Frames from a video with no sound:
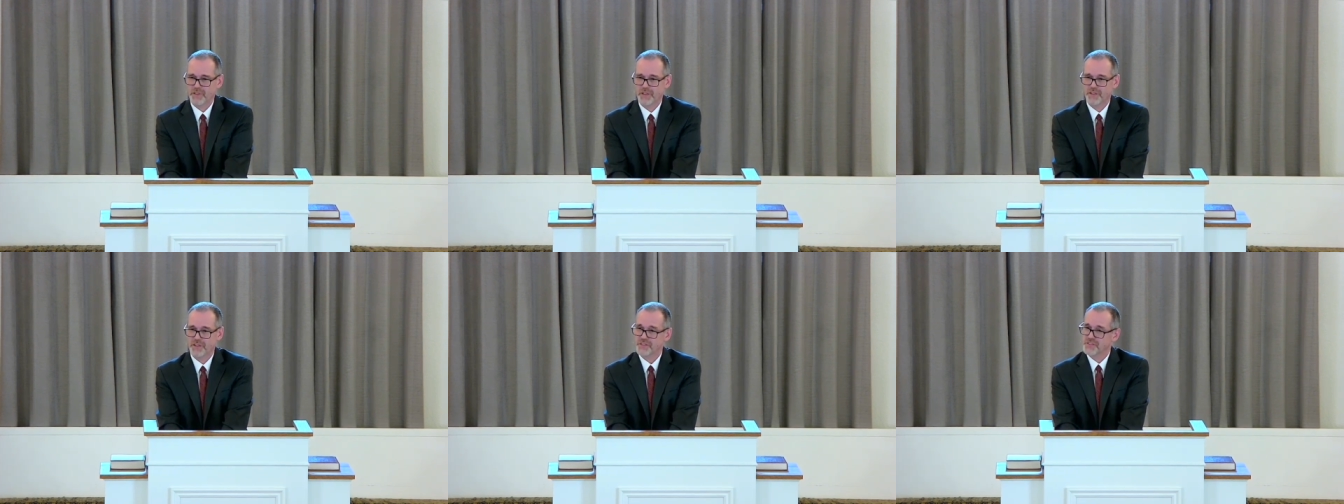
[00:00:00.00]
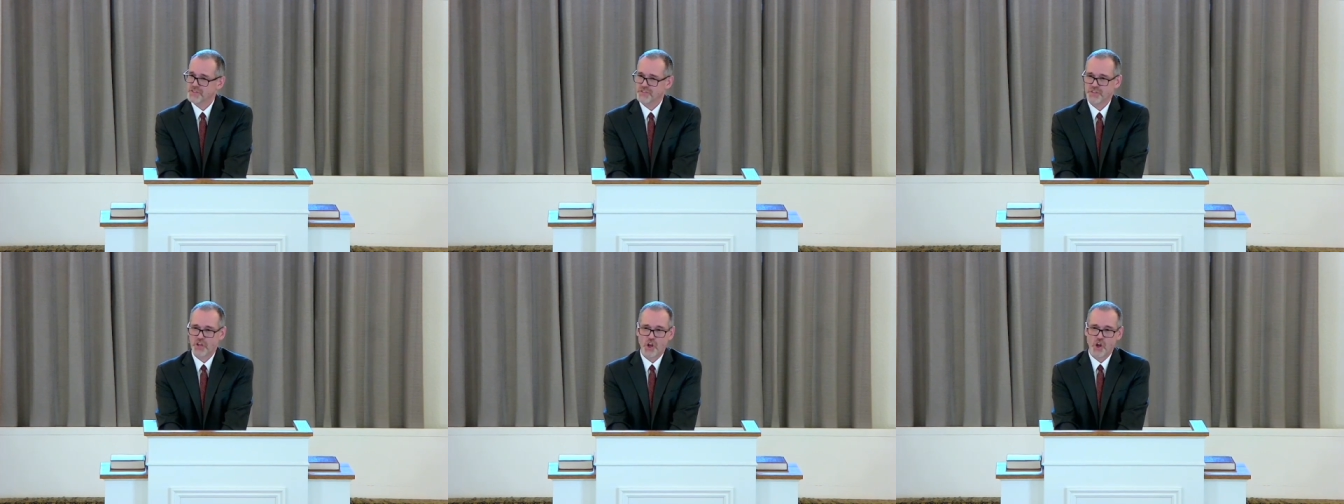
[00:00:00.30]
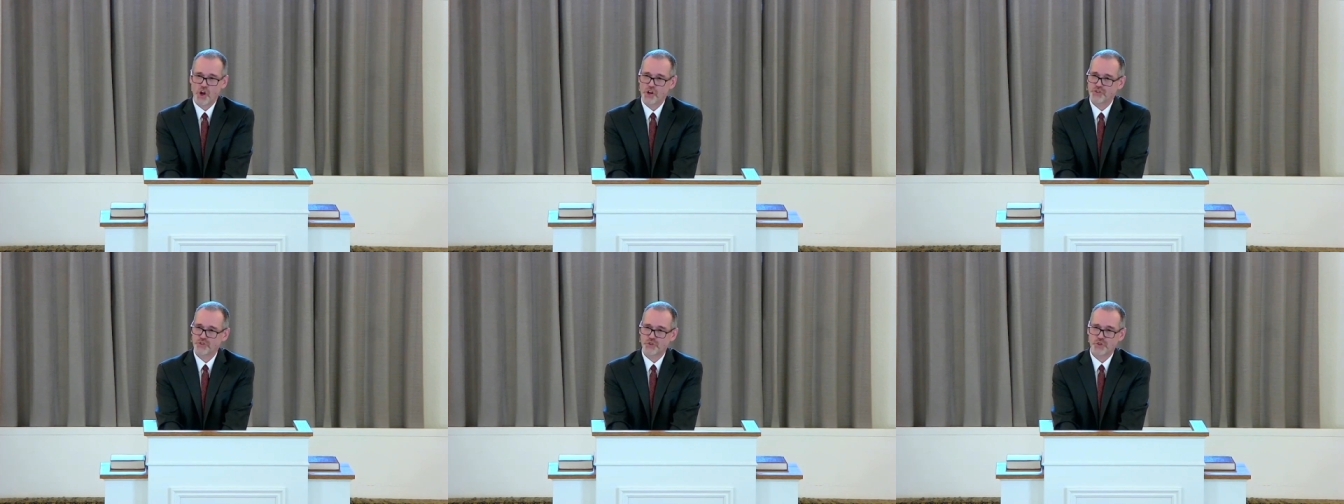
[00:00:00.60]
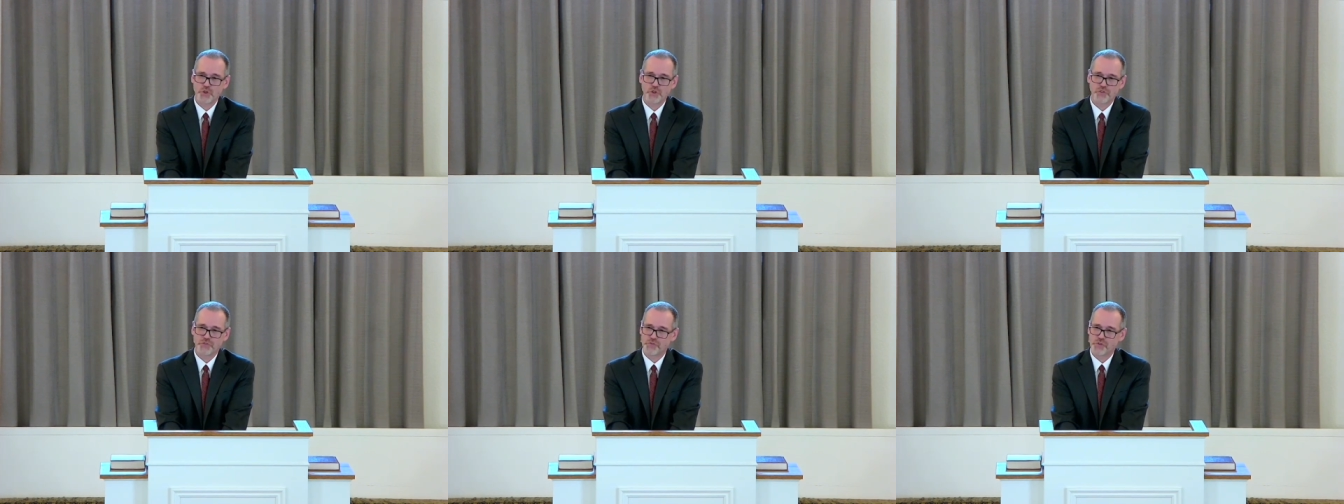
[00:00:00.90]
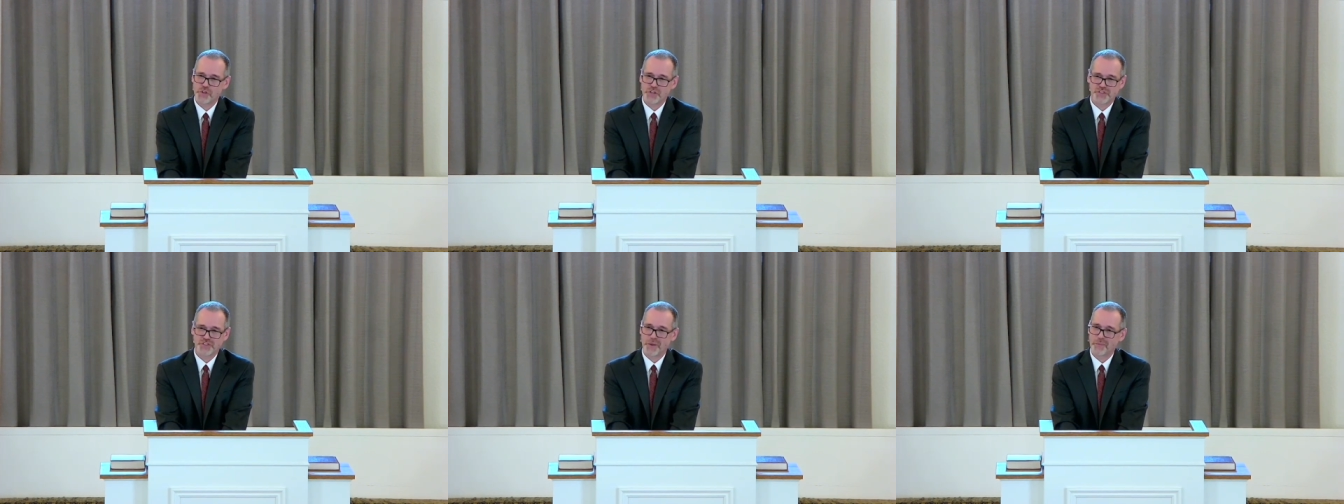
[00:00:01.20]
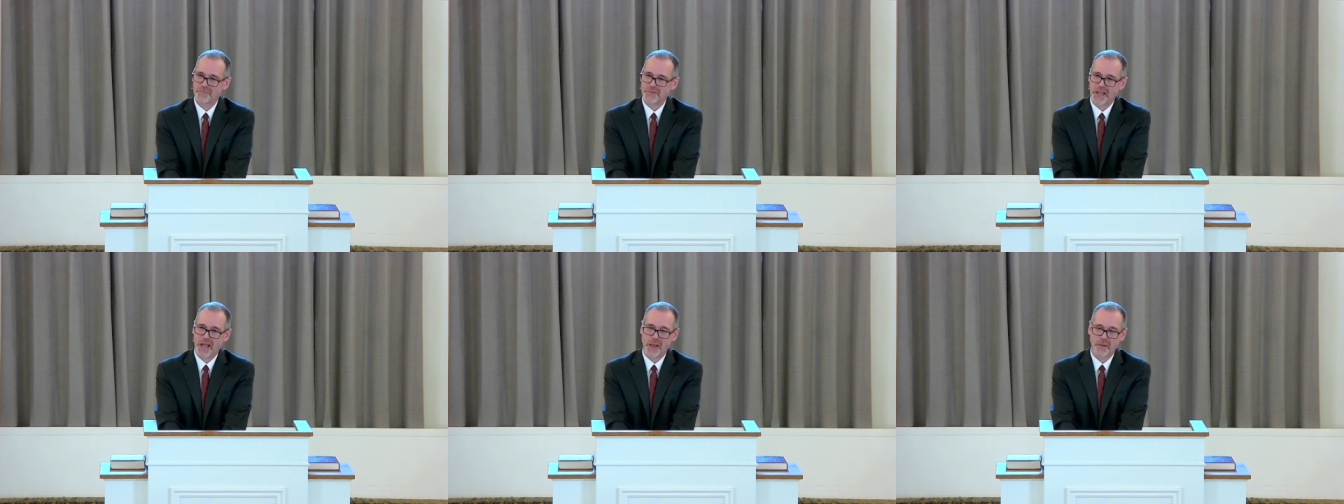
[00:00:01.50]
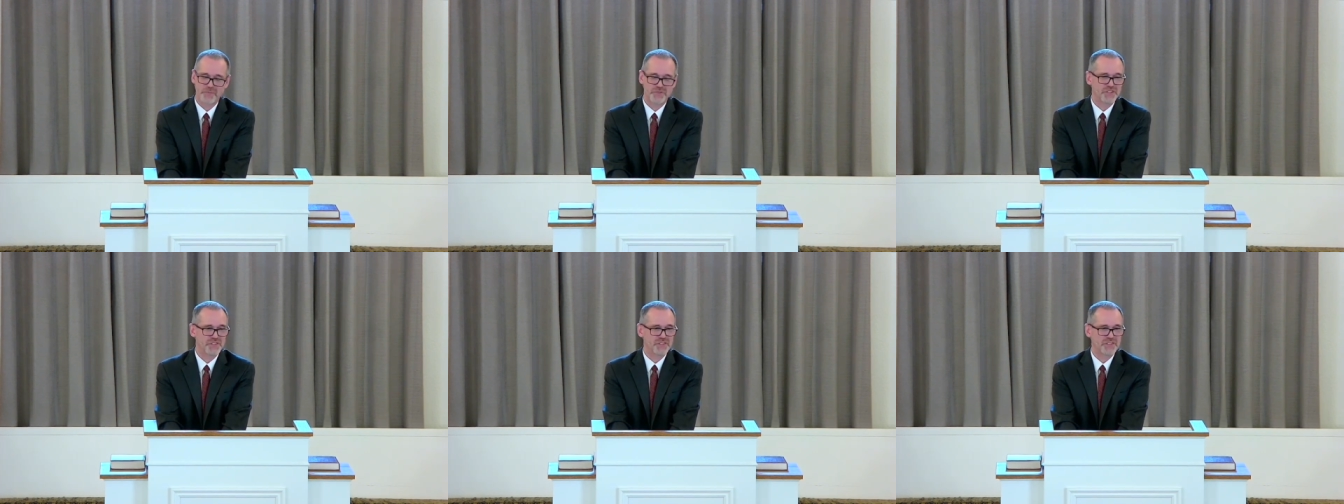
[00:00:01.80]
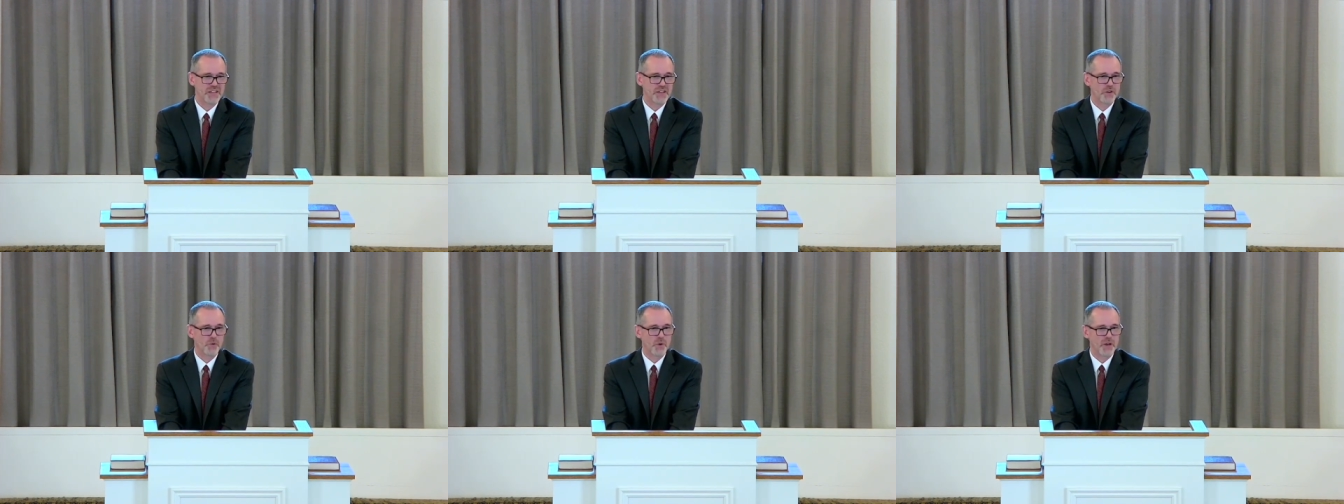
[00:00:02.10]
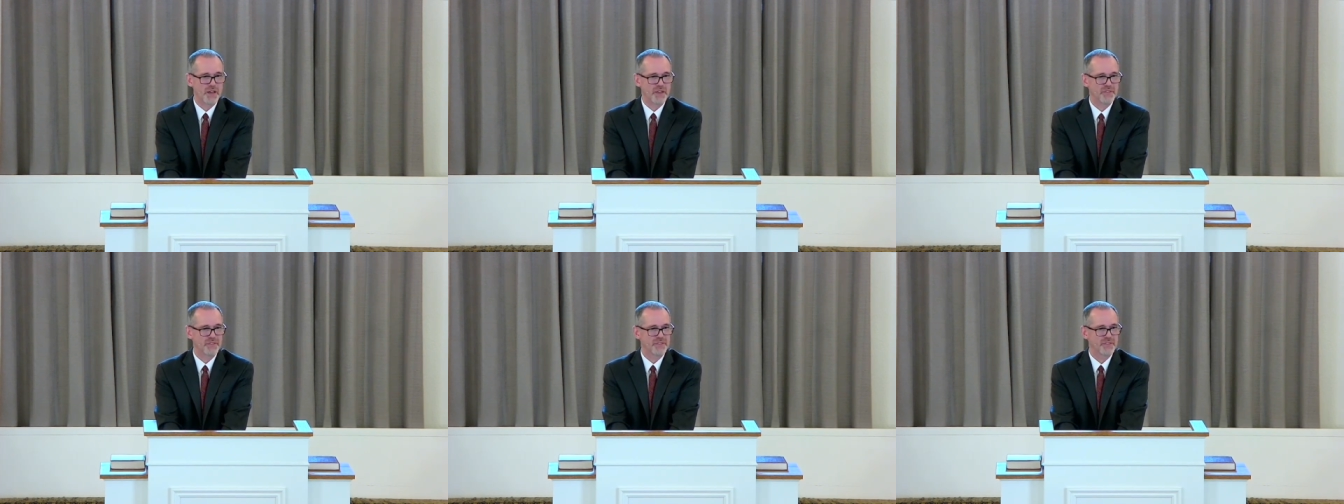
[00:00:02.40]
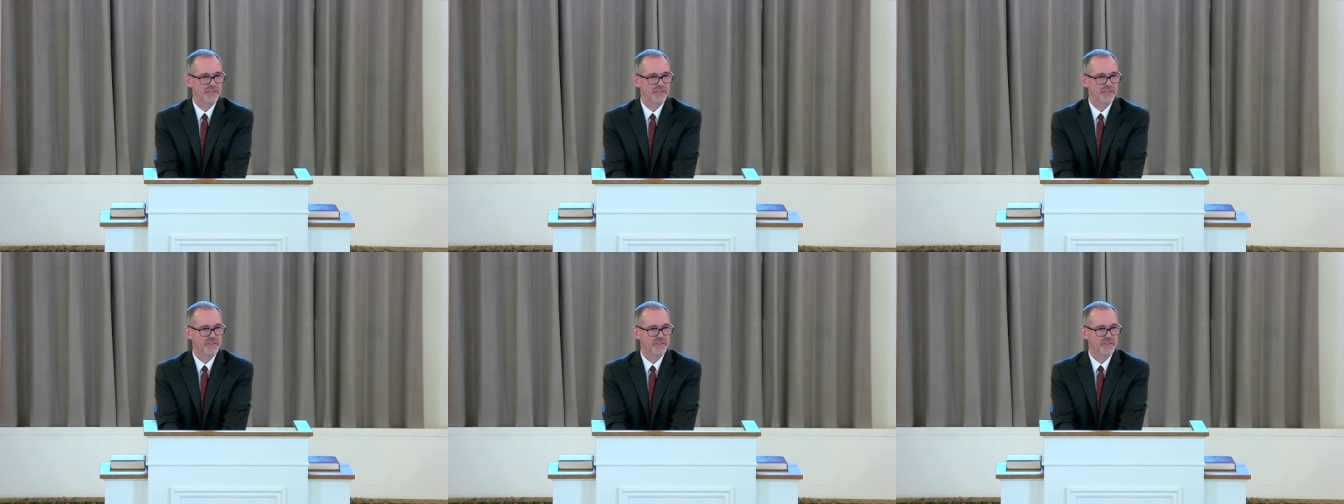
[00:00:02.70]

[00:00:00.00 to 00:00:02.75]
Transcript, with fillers: This is a hard truth for us sometimes to deal with